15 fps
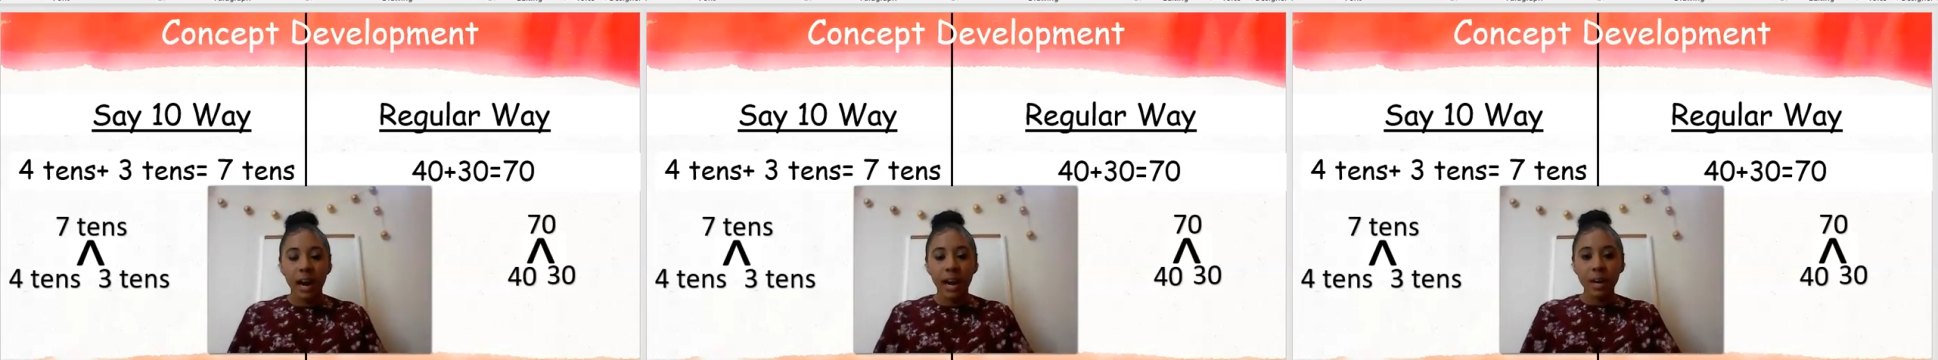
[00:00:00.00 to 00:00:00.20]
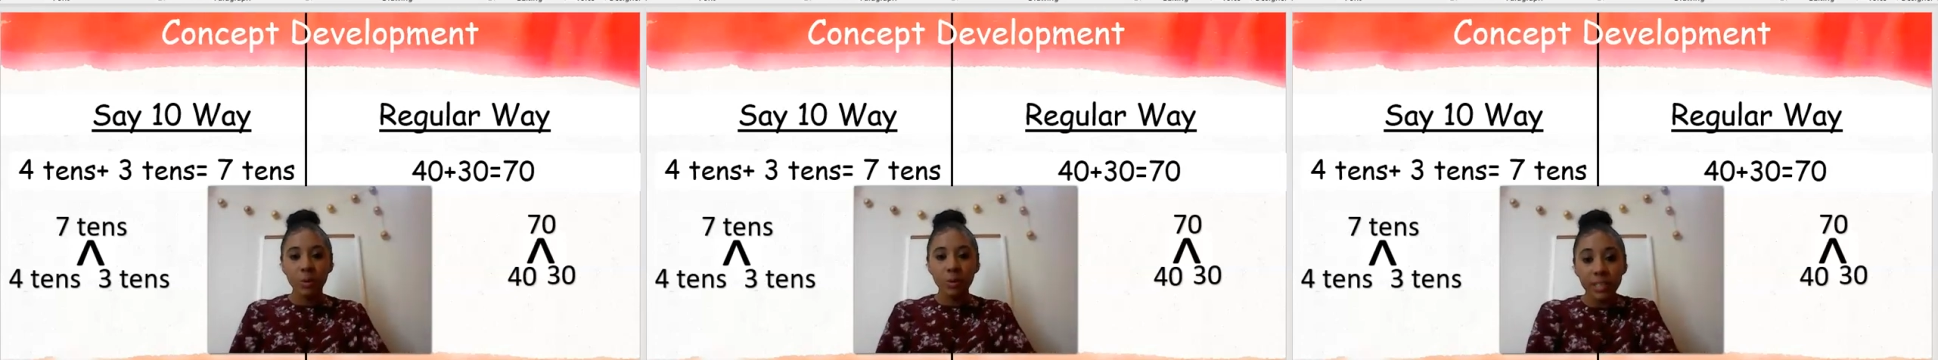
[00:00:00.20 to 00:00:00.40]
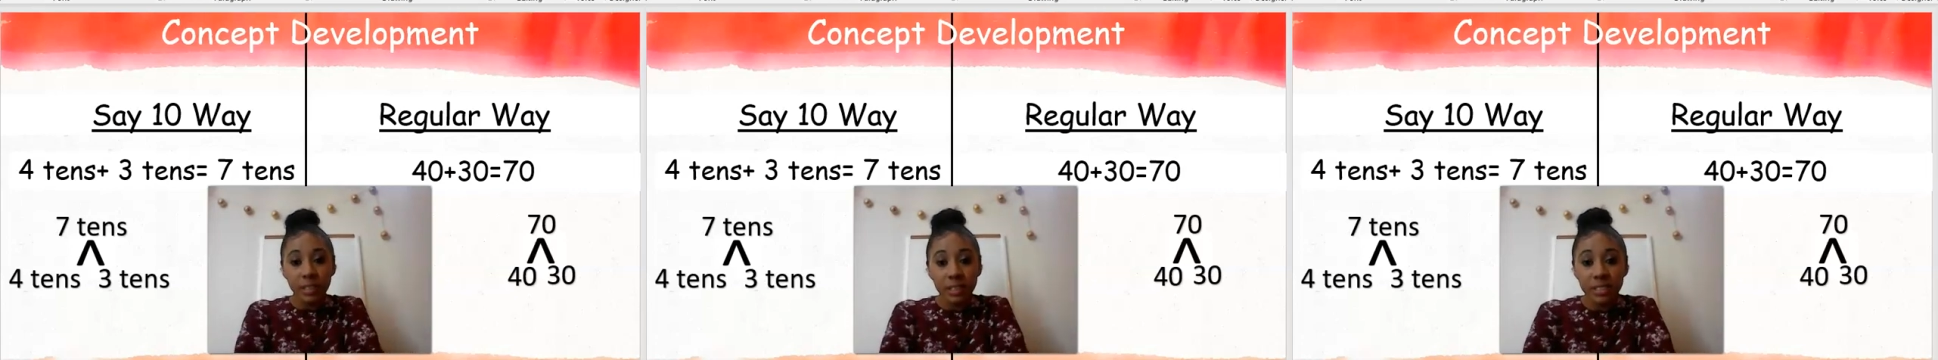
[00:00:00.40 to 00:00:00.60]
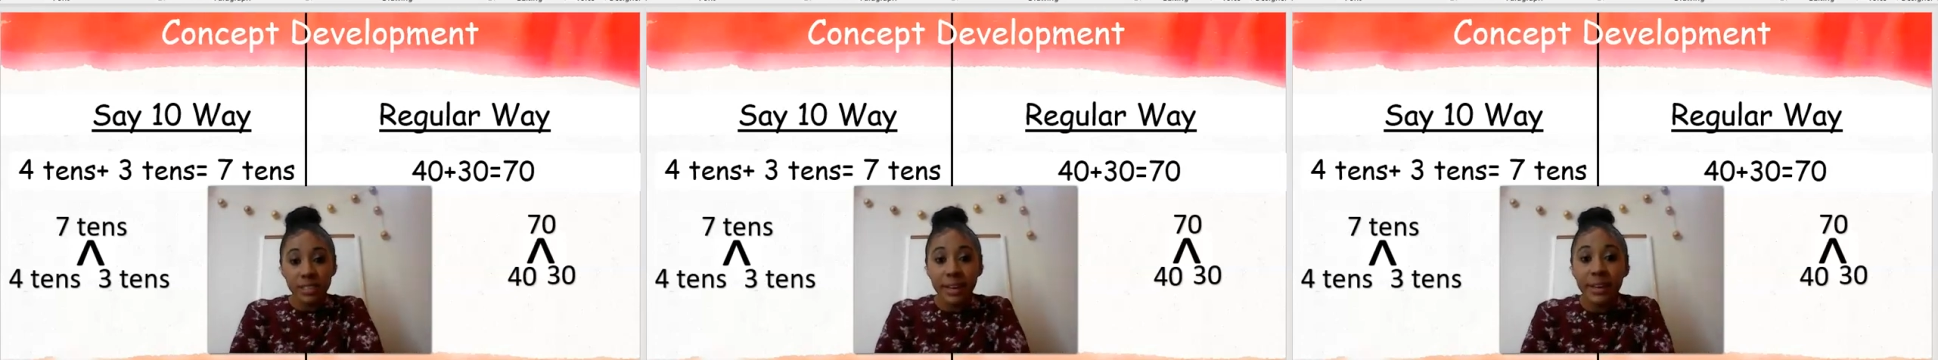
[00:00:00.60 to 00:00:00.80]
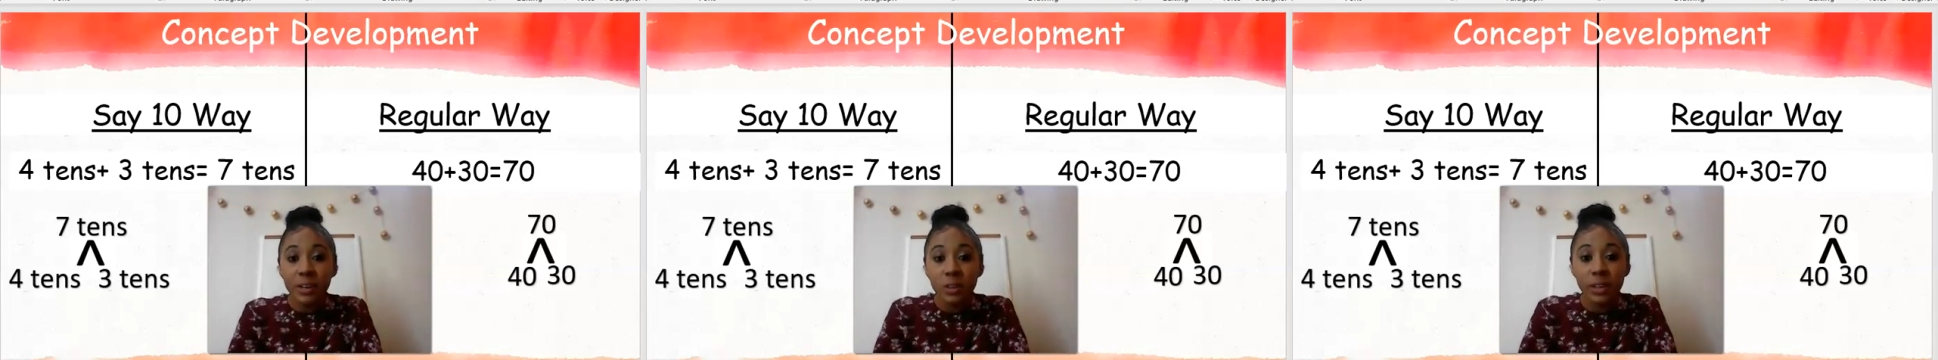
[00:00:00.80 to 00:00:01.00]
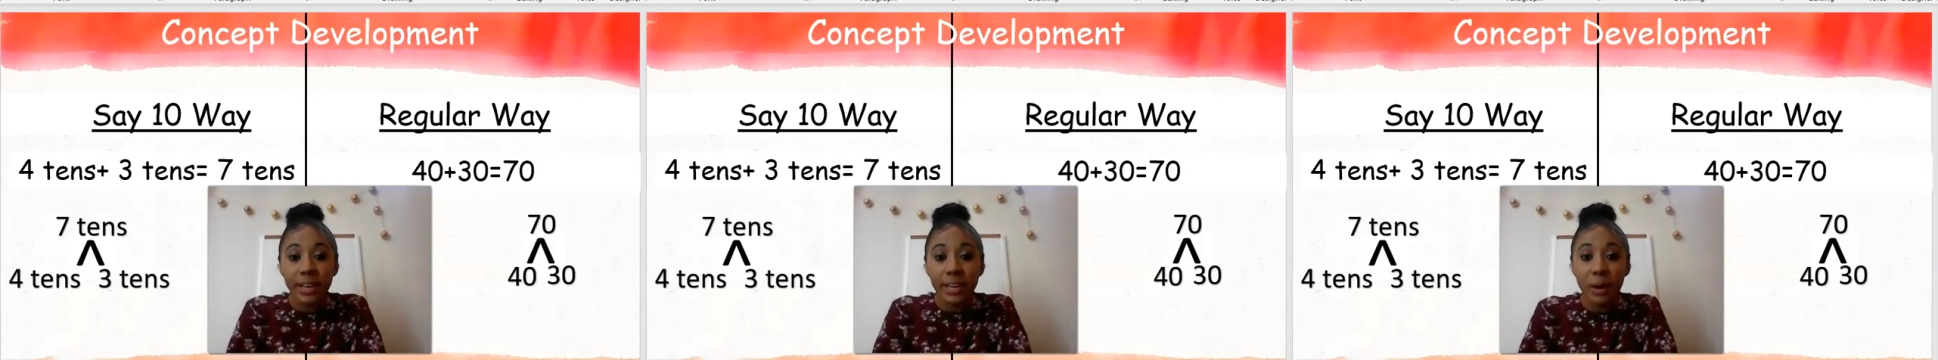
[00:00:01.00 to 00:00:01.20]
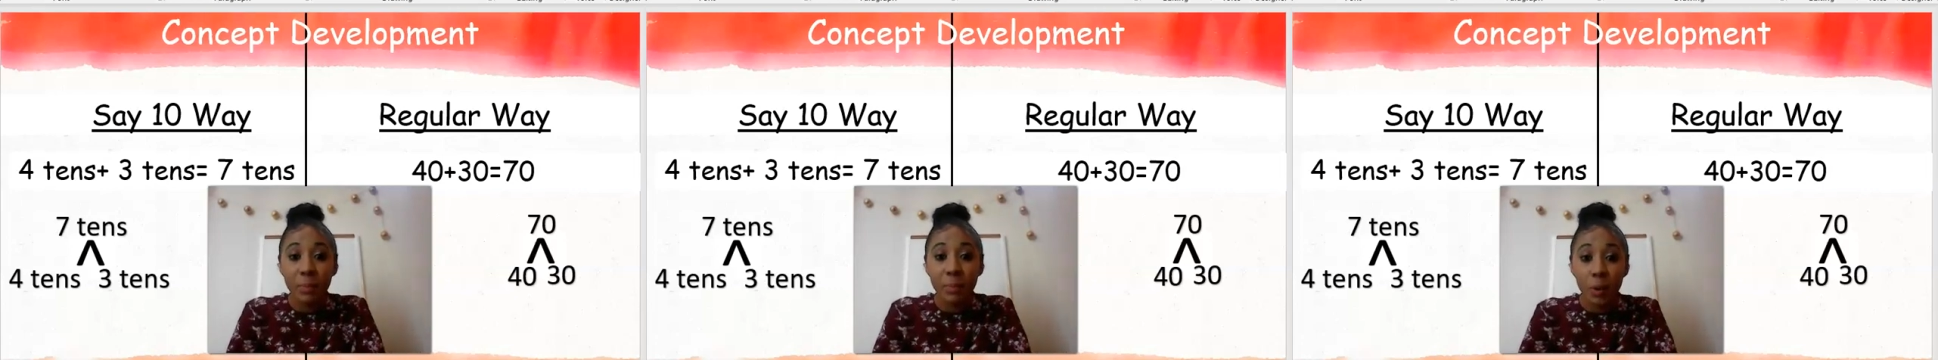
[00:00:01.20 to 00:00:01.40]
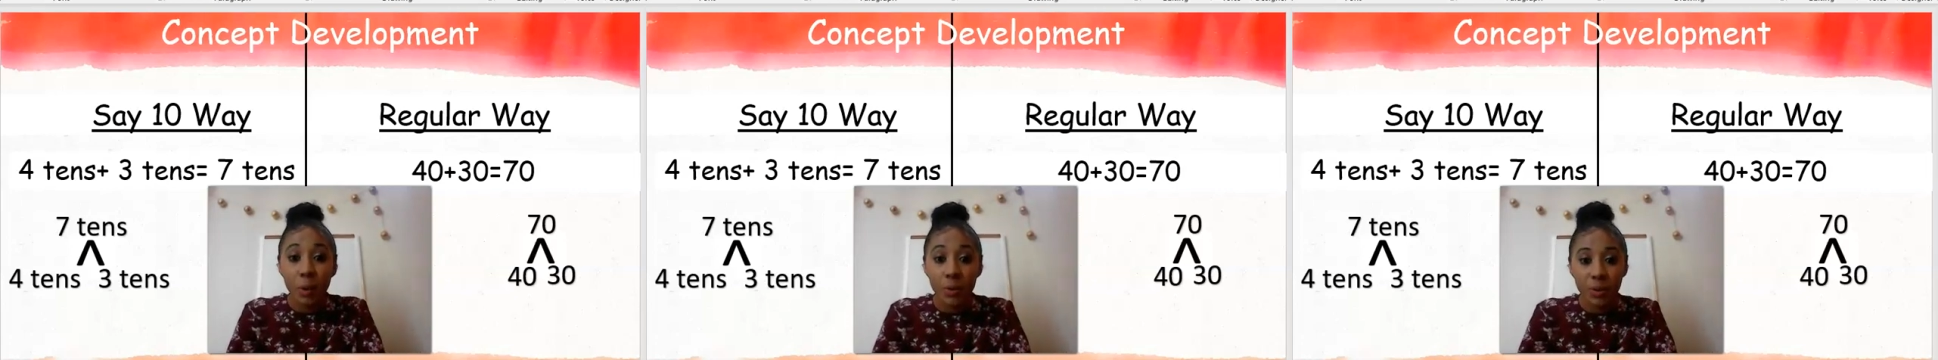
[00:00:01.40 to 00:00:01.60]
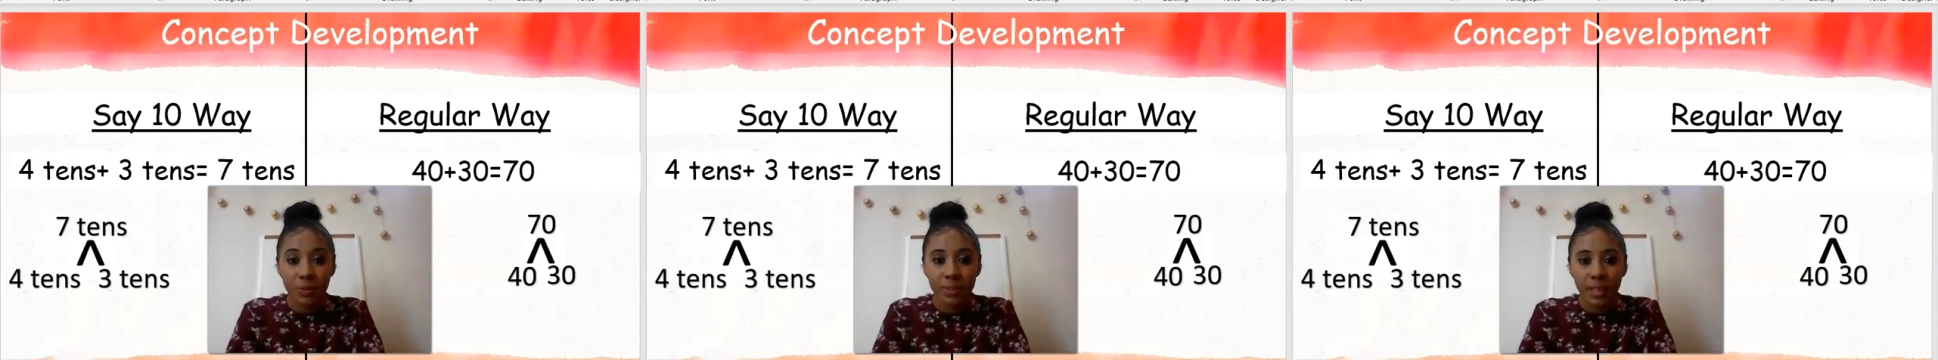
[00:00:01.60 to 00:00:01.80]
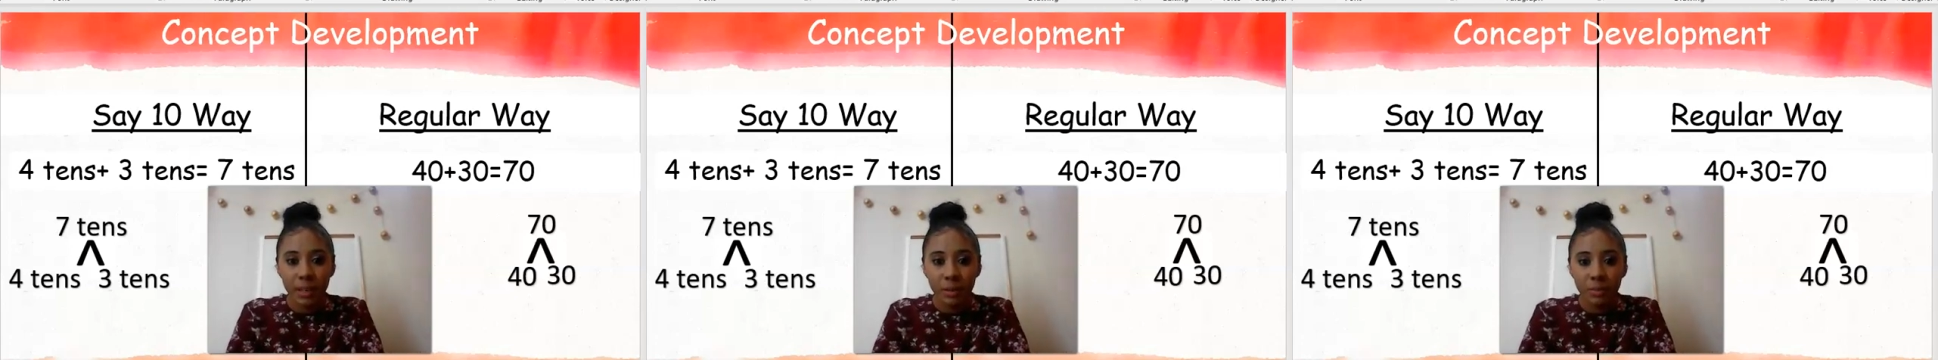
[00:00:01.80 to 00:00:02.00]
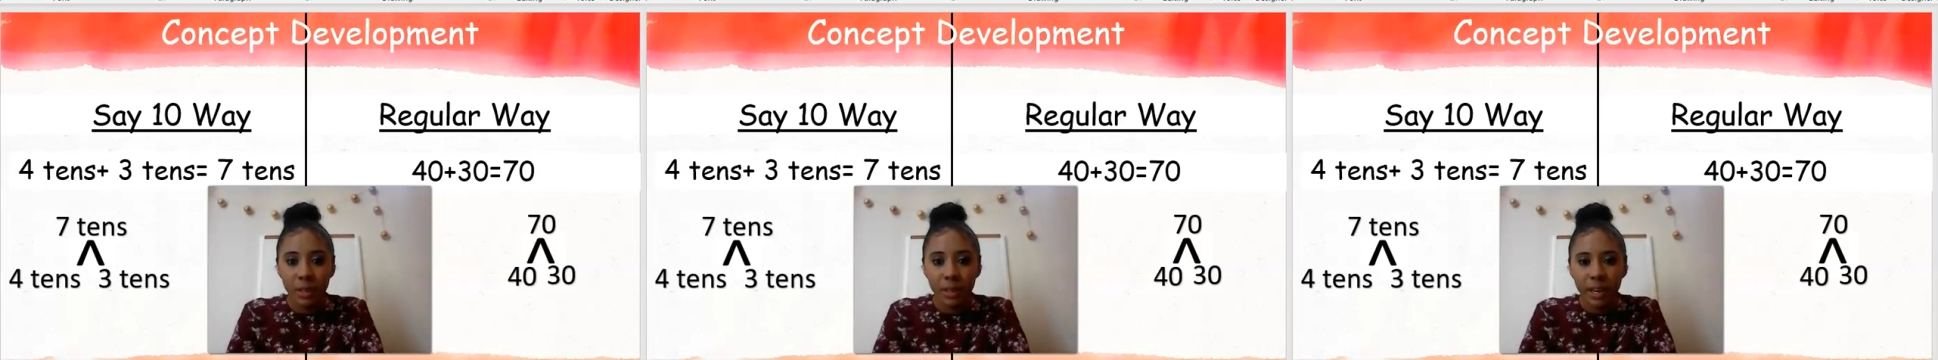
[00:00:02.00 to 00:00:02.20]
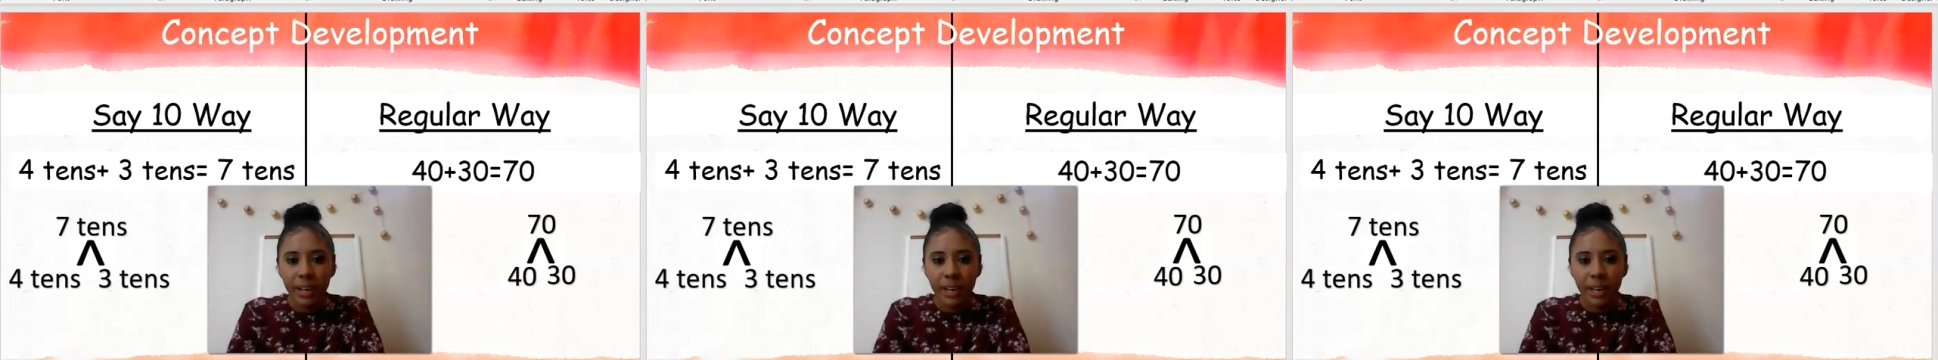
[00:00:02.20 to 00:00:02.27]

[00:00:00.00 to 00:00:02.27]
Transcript: I want you to take a look at both of them,